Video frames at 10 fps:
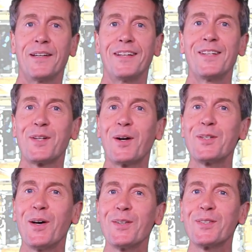And it's our
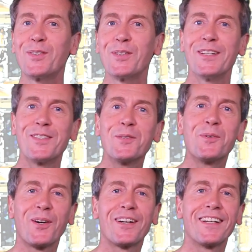task to let you
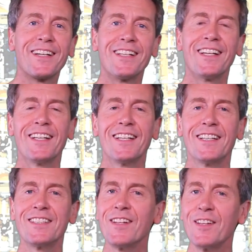work. And
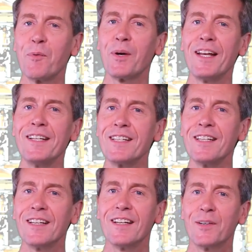it's not that we're
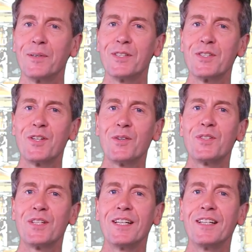lazy, we just don't
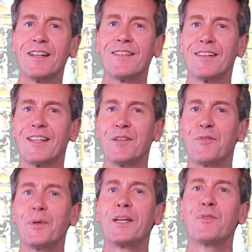see that
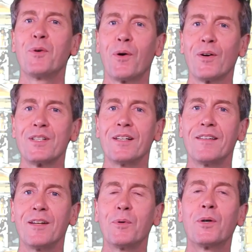if we give you orders,
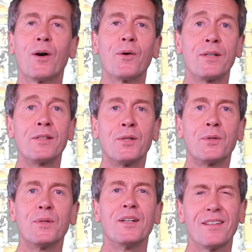anything will grow in
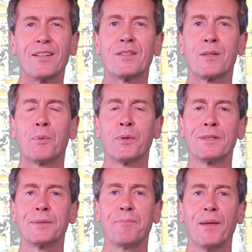you. That's the point.